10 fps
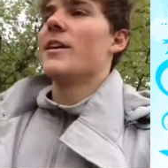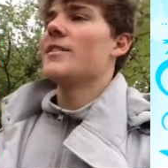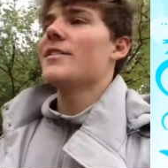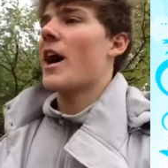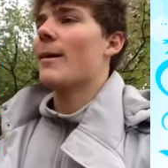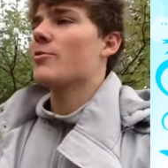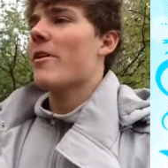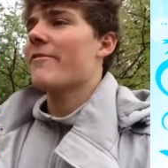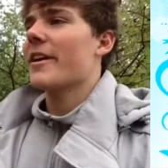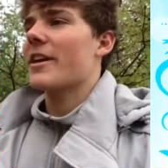Isn't Tom's
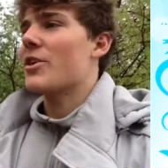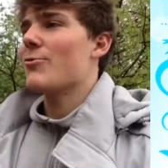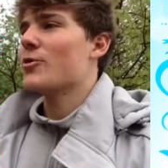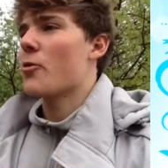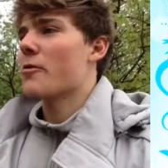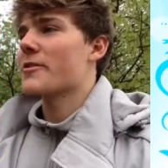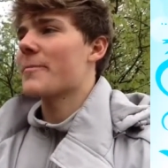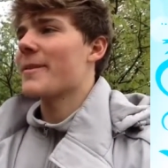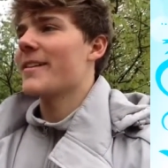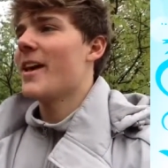wife like a huge whore or
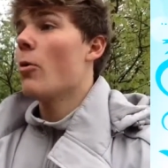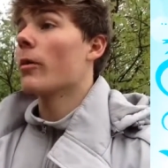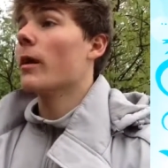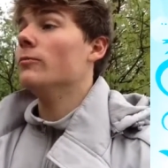something? We're,